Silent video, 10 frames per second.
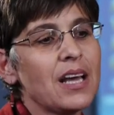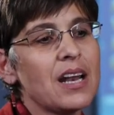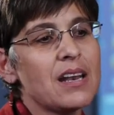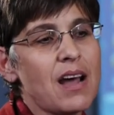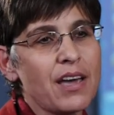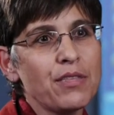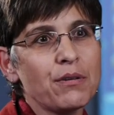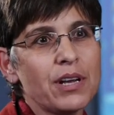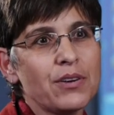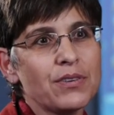ninth
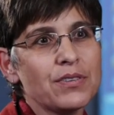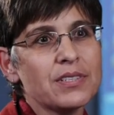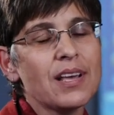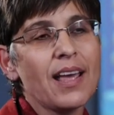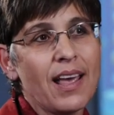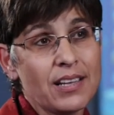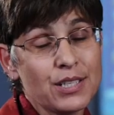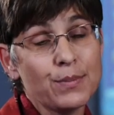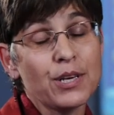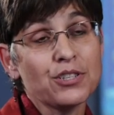graders and
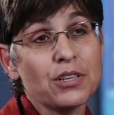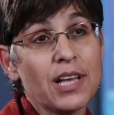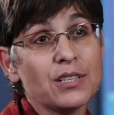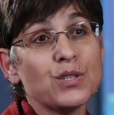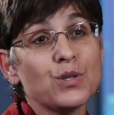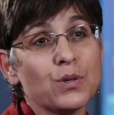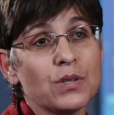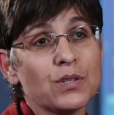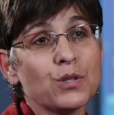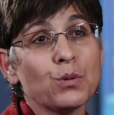special ed
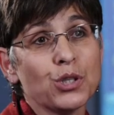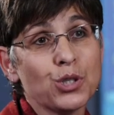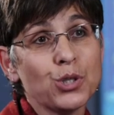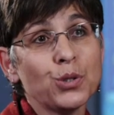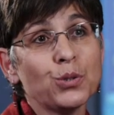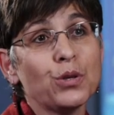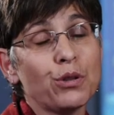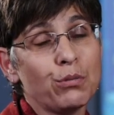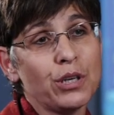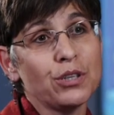students who are two to
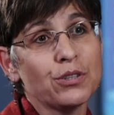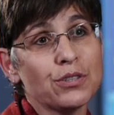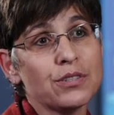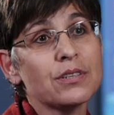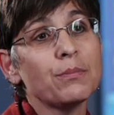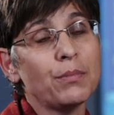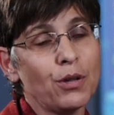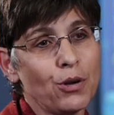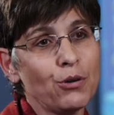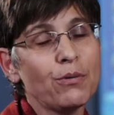three years
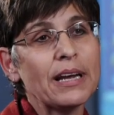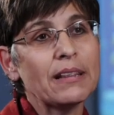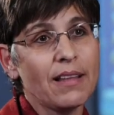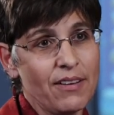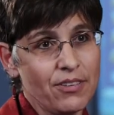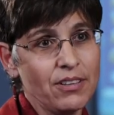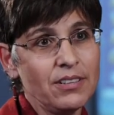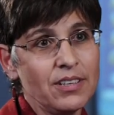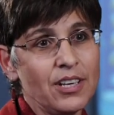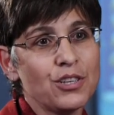below grade level
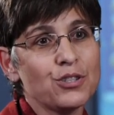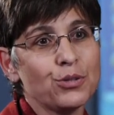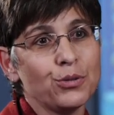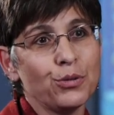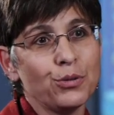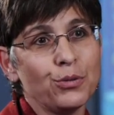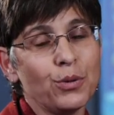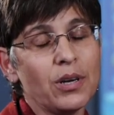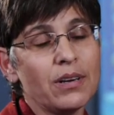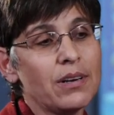
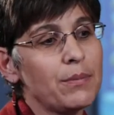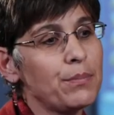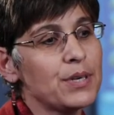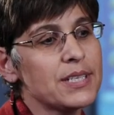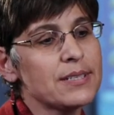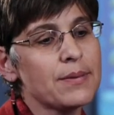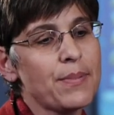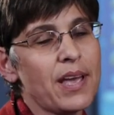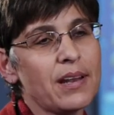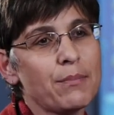to
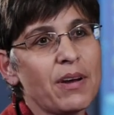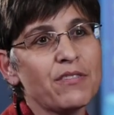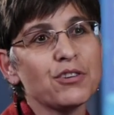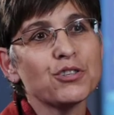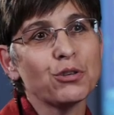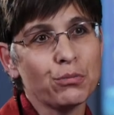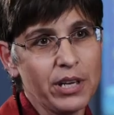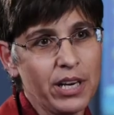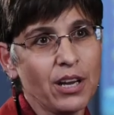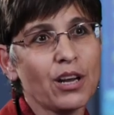participate in My Virtual
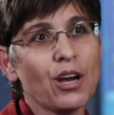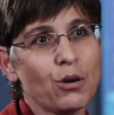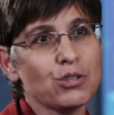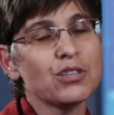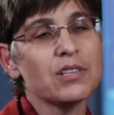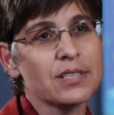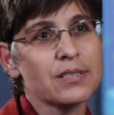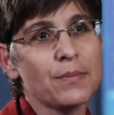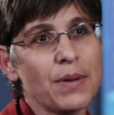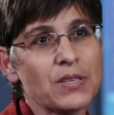Reading Coach this
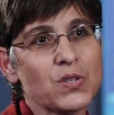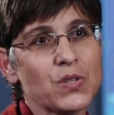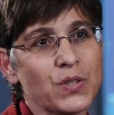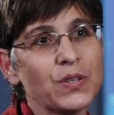semester.